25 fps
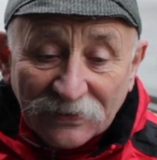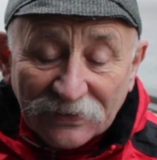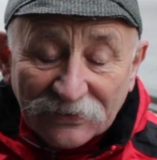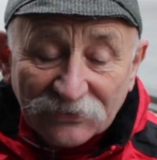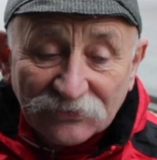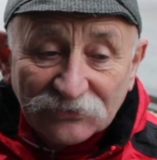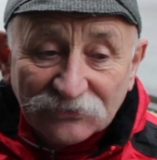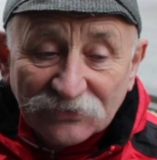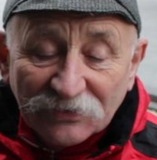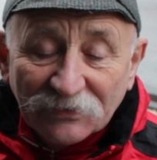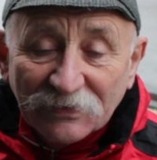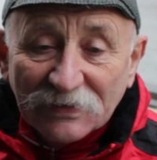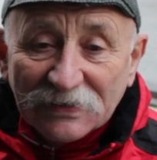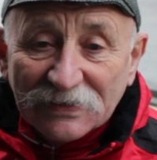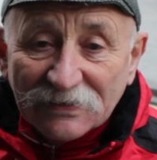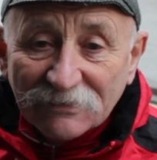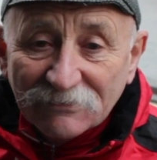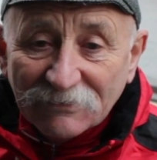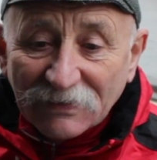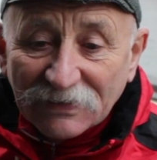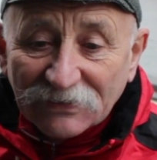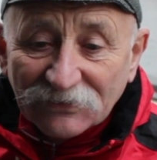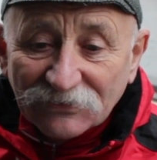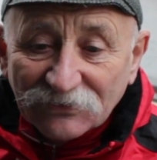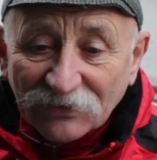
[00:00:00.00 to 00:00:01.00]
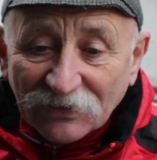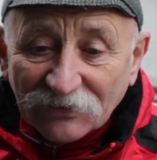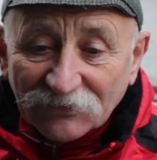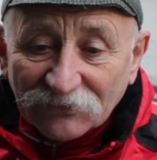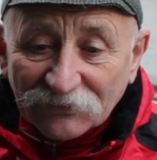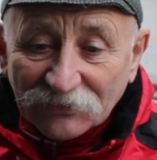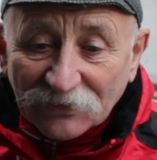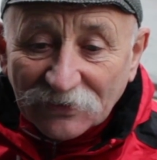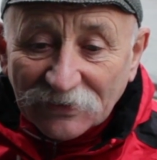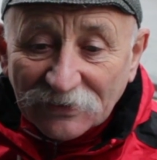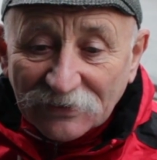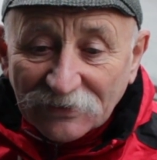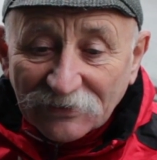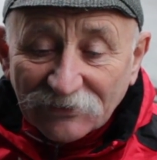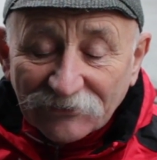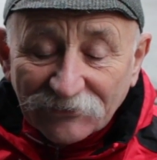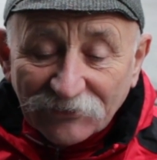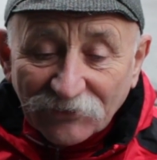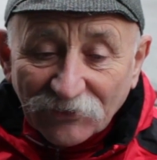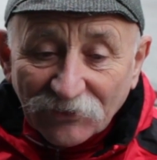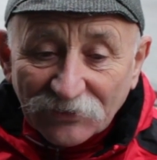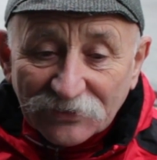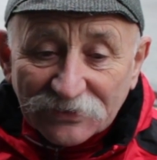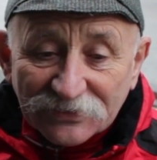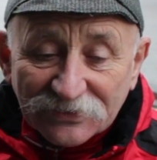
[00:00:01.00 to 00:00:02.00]
History Week in Manchester
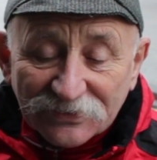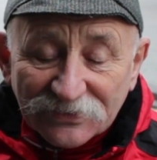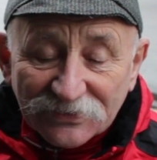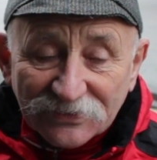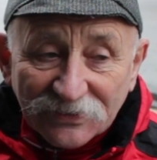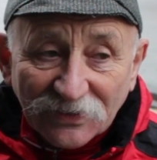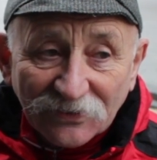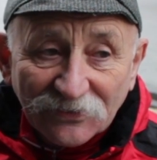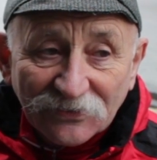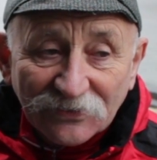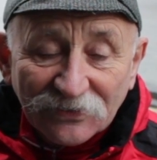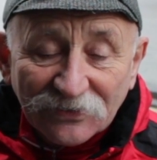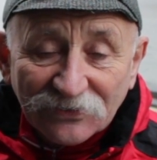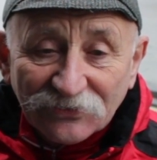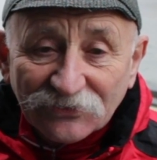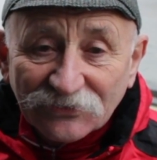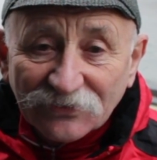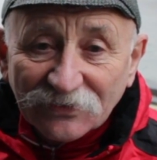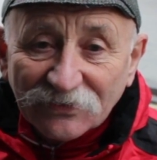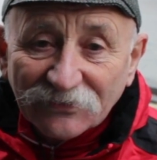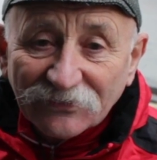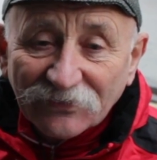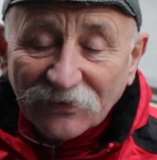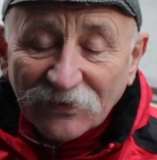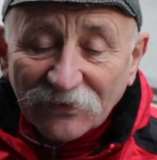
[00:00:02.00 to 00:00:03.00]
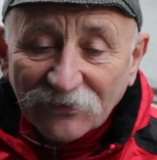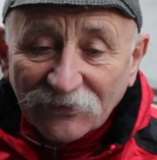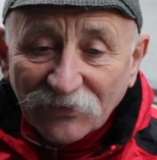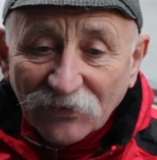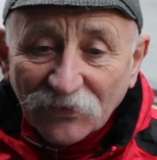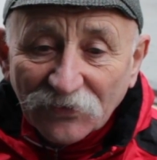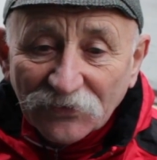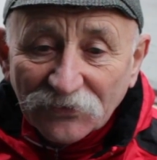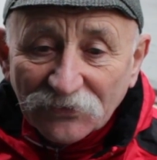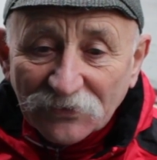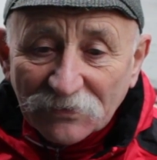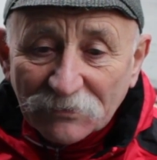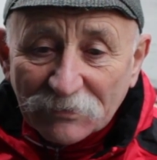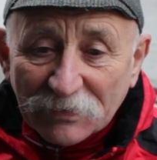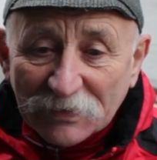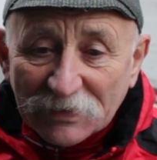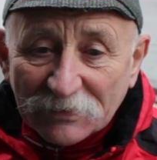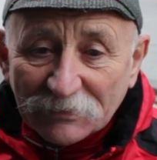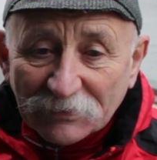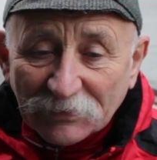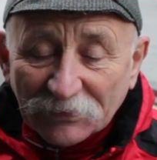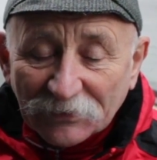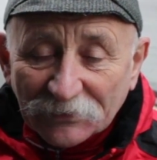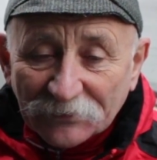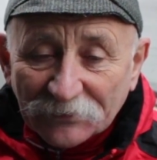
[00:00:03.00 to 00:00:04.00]
focuses on the history of ordinary people.